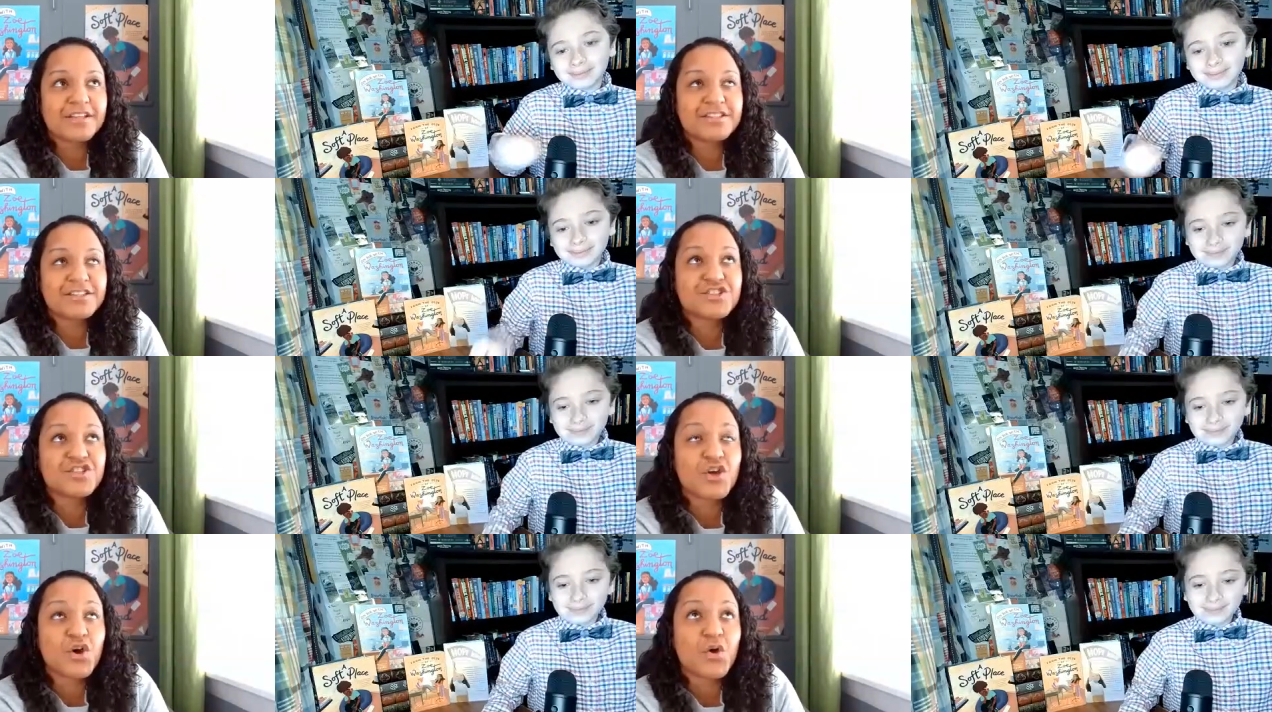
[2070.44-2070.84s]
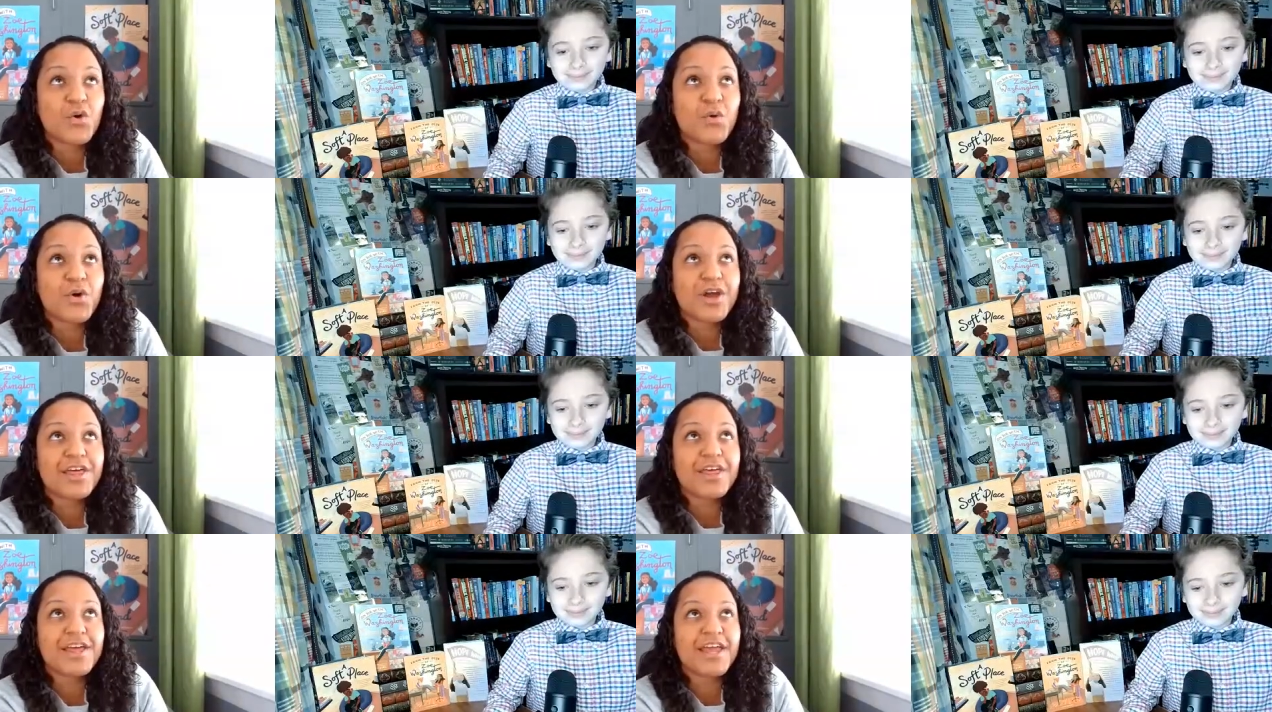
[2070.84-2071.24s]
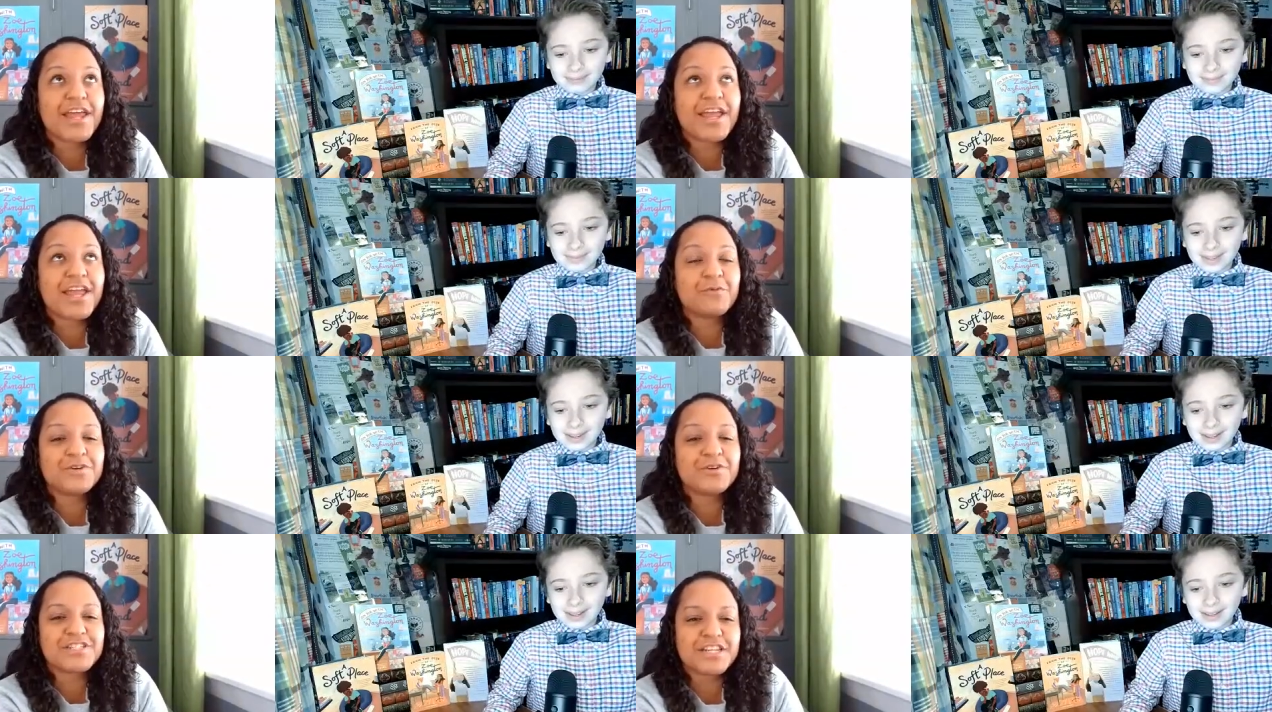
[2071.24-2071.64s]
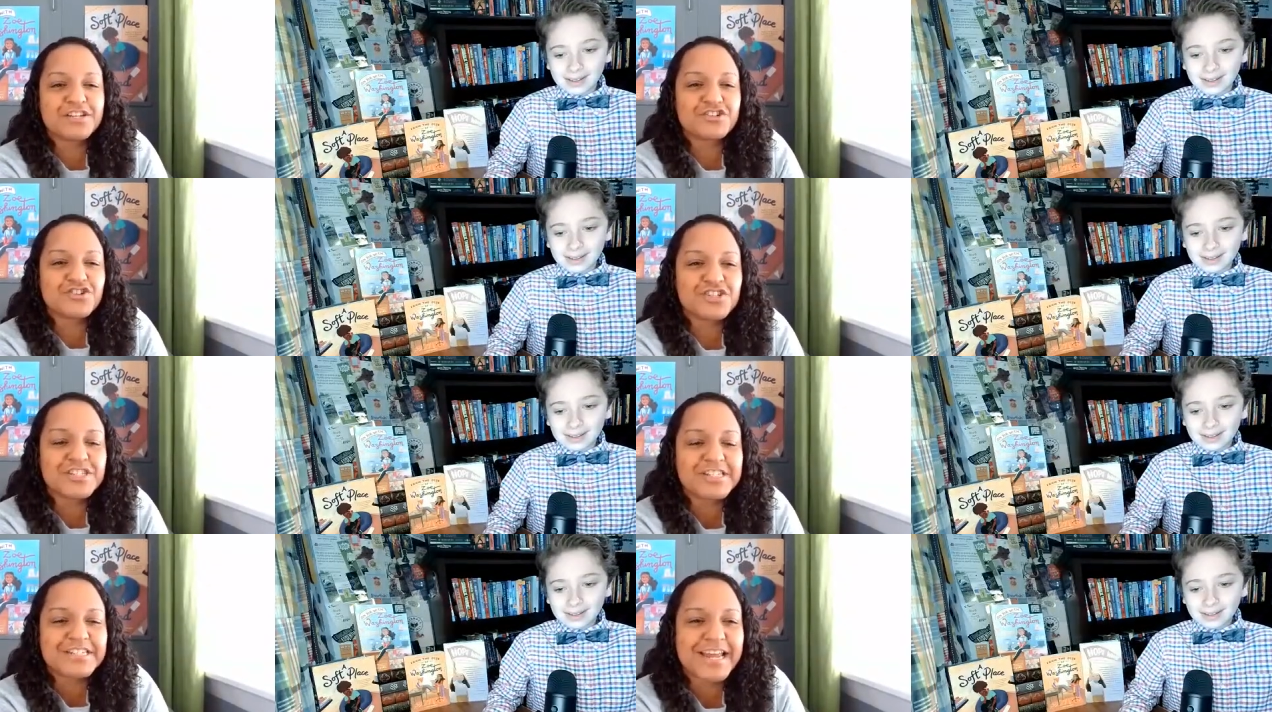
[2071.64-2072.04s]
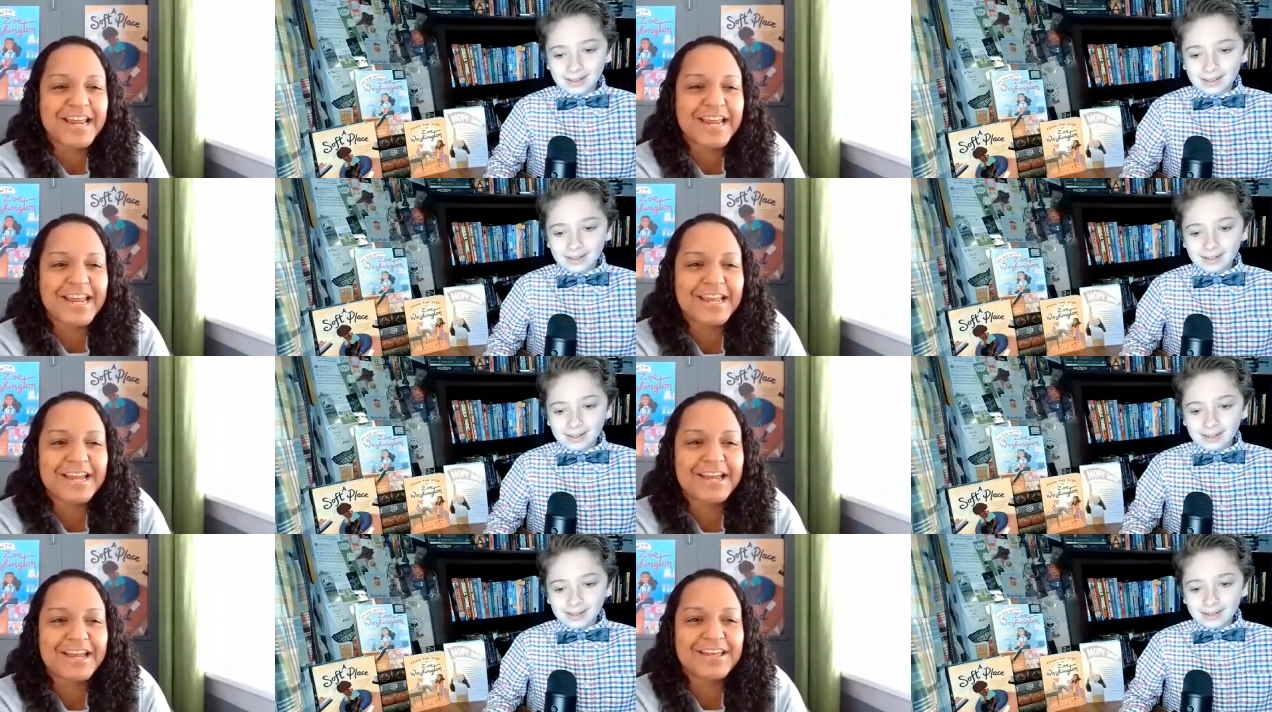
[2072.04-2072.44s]
Speaker 1: so it was
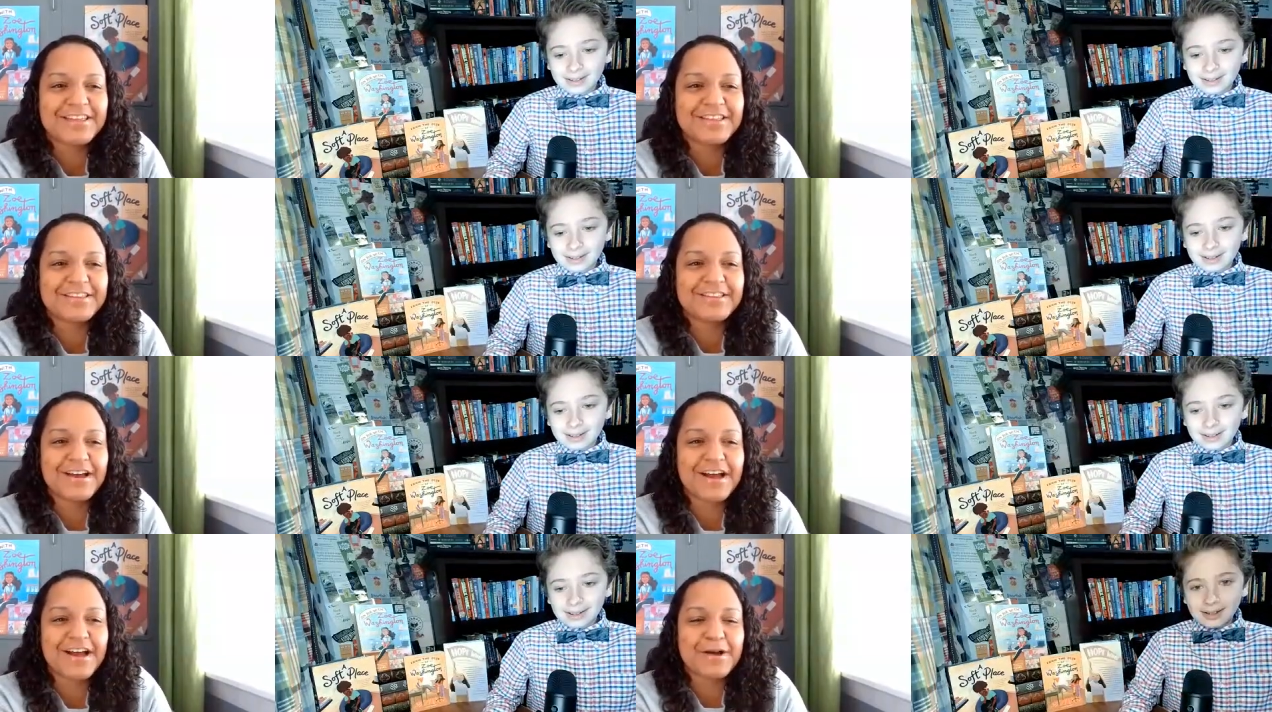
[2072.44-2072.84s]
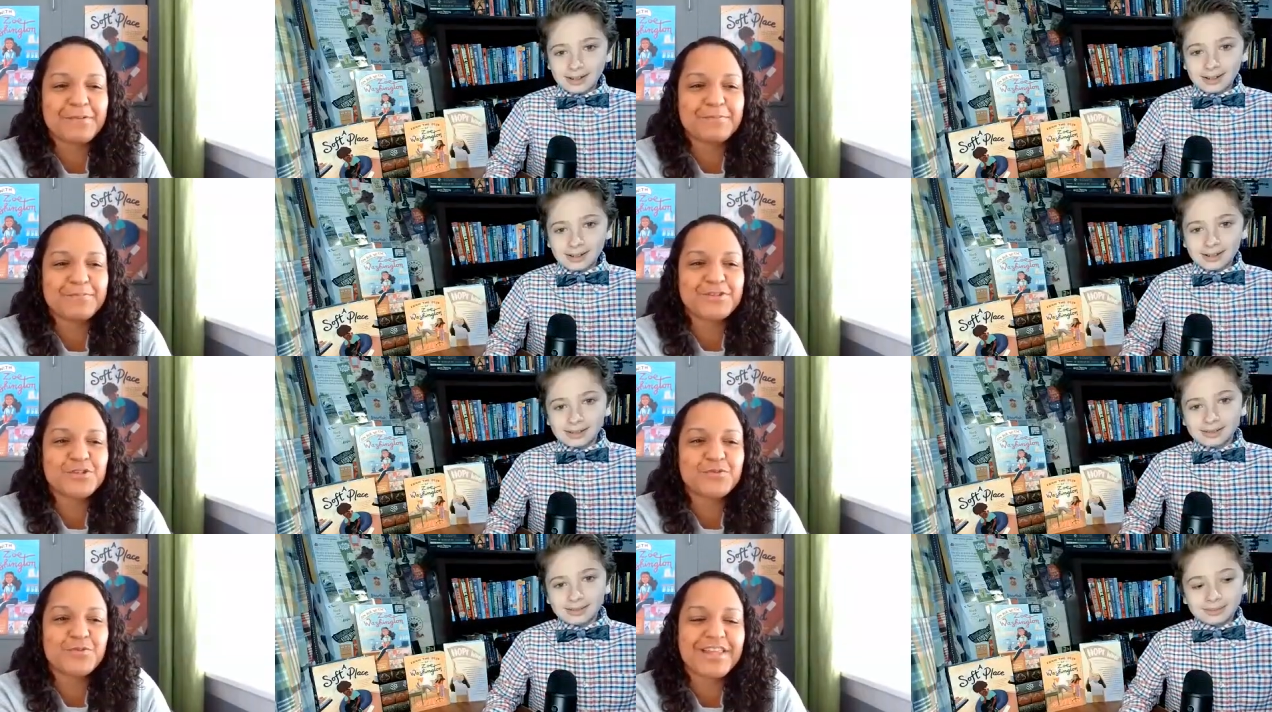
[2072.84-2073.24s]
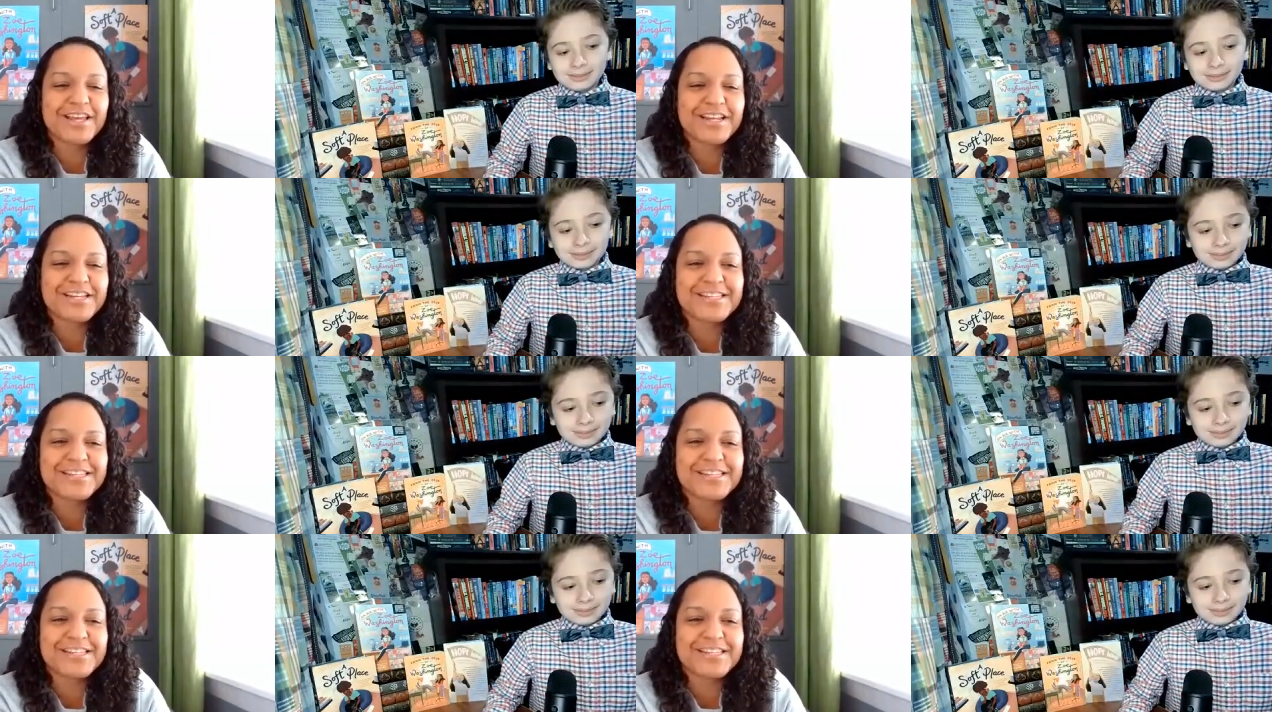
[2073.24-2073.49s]
interesting. Um, so when they